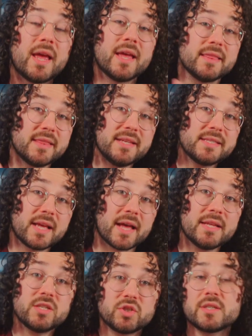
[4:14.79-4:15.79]
and these
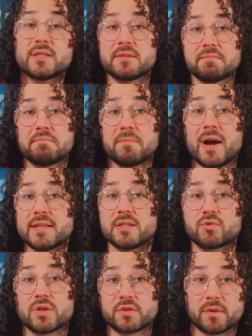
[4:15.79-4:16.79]
guys just buy the
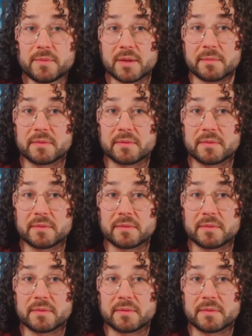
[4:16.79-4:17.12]
screens from them.